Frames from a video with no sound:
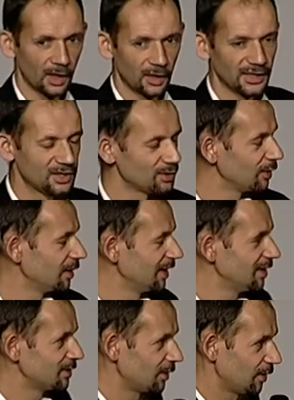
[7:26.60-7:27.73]

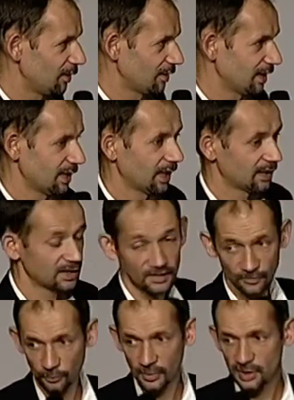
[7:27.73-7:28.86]
little learning, and he's
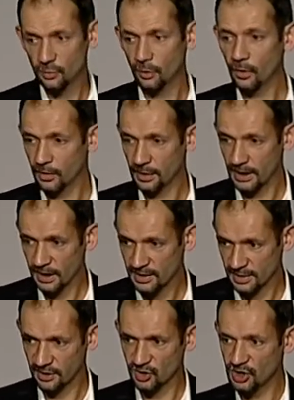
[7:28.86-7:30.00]
free to organize
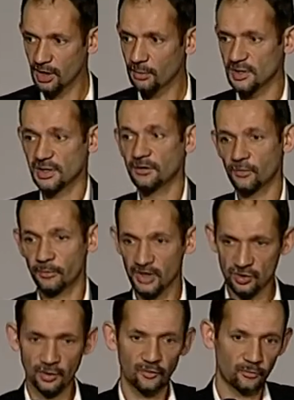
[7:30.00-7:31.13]
and share his
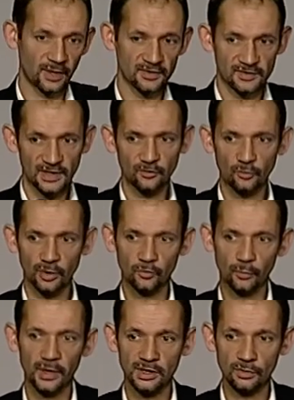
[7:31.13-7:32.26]
informational space. That's what's
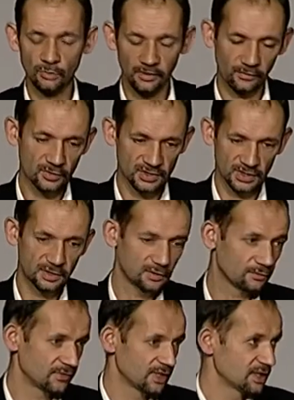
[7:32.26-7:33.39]
really new with those
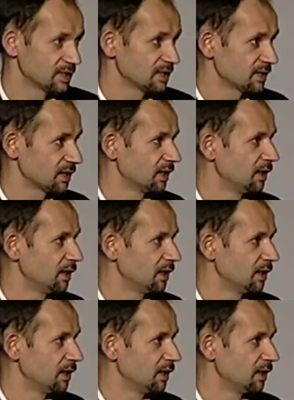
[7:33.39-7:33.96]
interfaces.